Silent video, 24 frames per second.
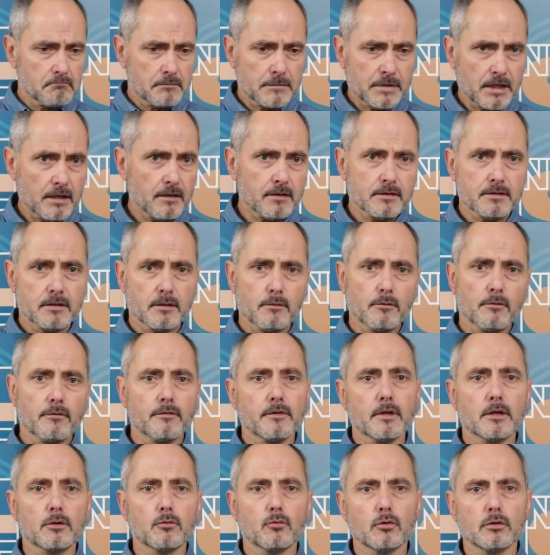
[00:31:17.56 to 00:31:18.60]
take some of
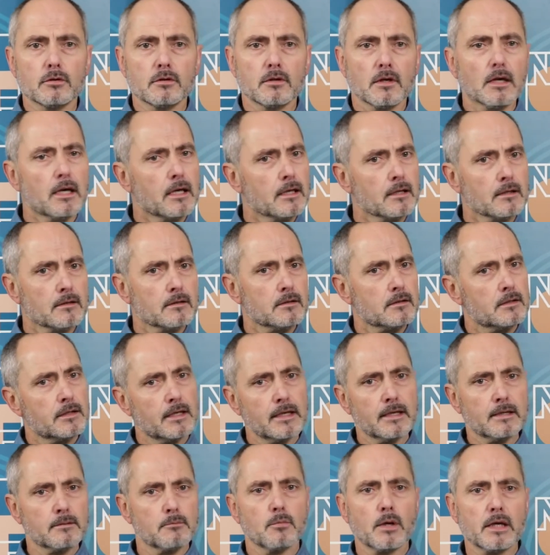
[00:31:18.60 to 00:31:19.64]
that wood
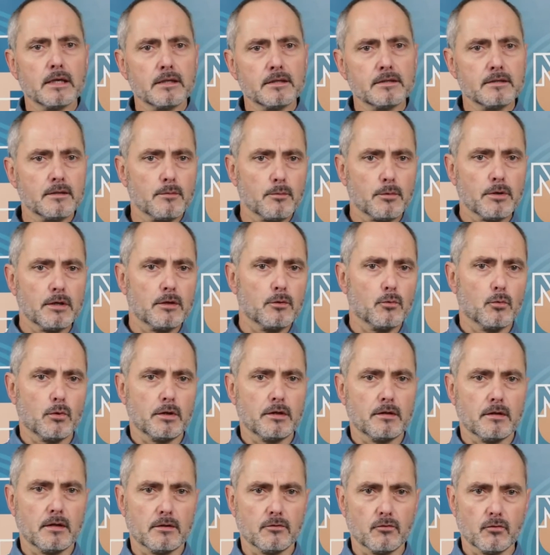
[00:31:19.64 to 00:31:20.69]
and make something with
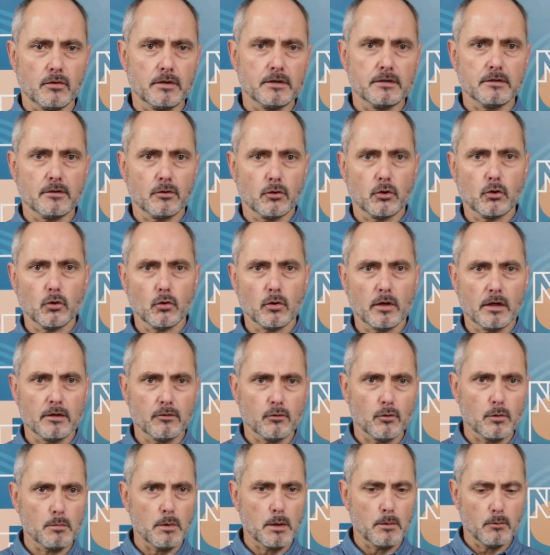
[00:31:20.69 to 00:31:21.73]
that tree so you can
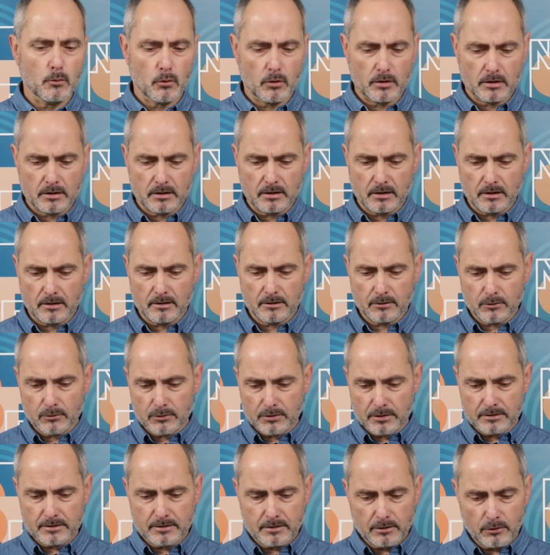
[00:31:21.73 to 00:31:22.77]
remember it here. And you
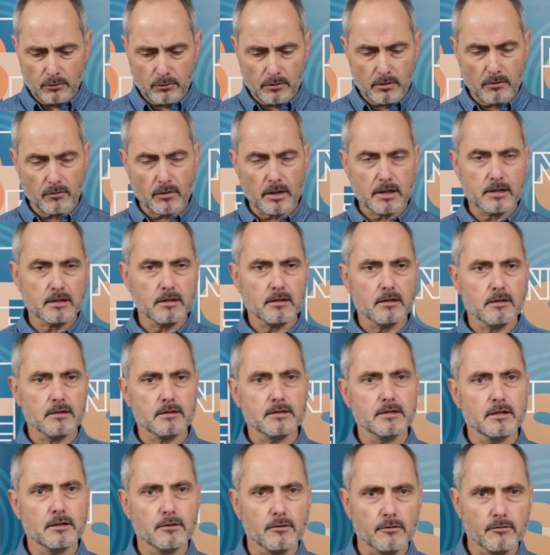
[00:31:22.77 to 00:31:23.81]
see on the right here a
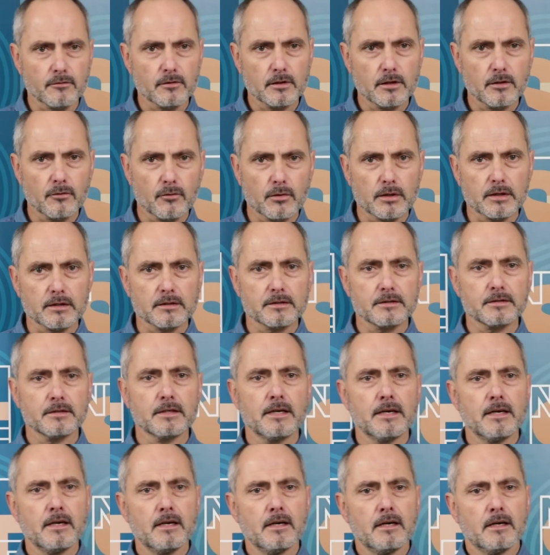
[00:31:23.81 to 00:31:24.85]
set of earrings.
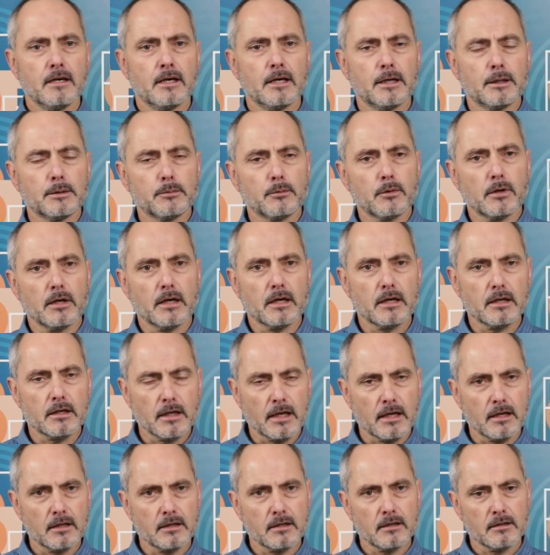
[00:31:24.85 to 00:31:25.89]
I
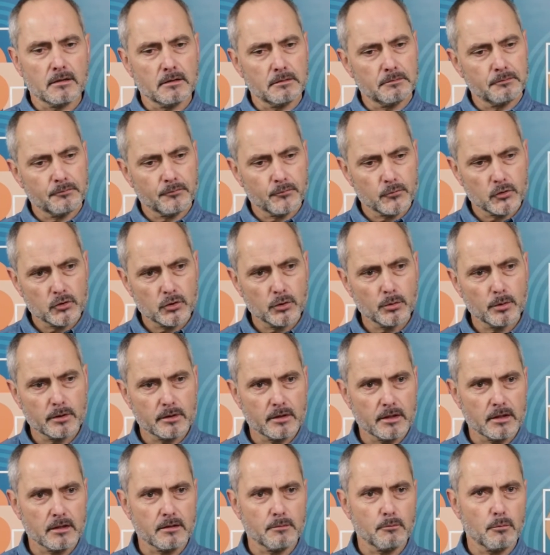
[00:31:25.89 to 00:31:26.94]
had a
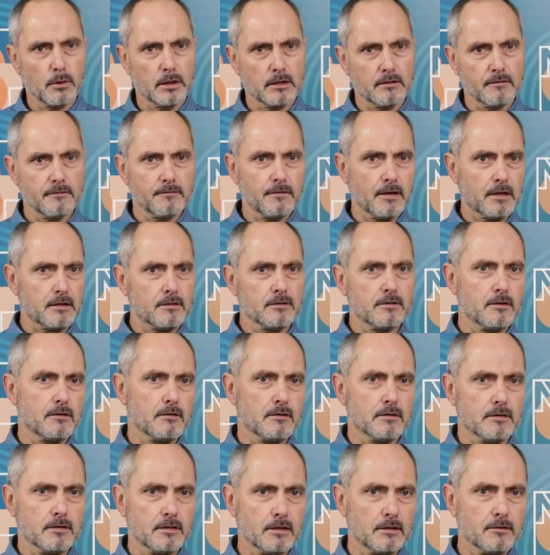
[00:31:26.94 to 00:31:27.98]
jeweler manufacture
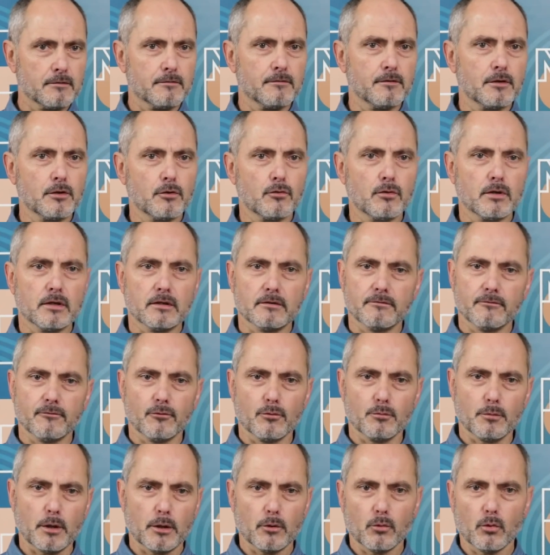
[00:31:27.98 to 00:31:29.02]
a set of earrings for
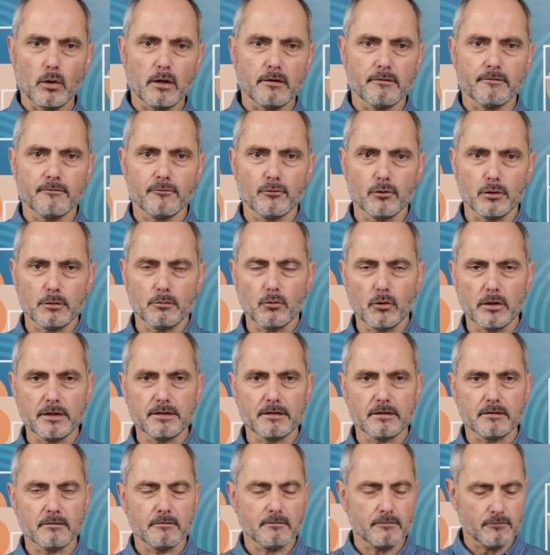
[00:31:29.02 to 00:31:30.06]
my wife for a
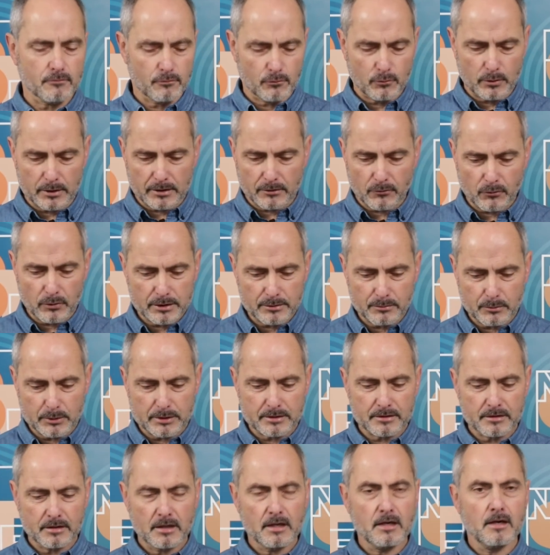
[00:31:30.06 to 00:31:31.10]
present for one
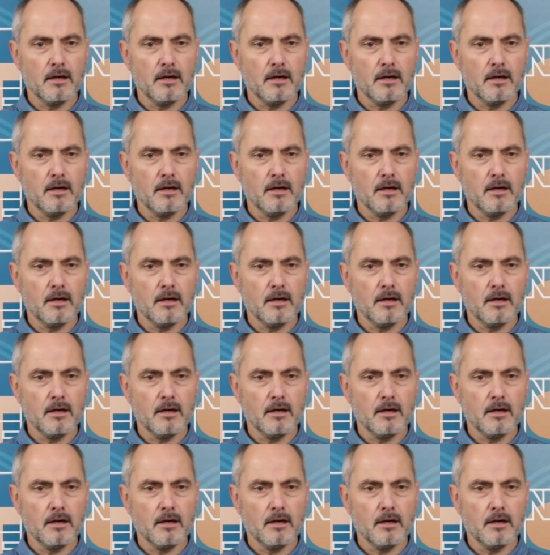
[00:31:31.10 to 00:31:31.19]
Christmas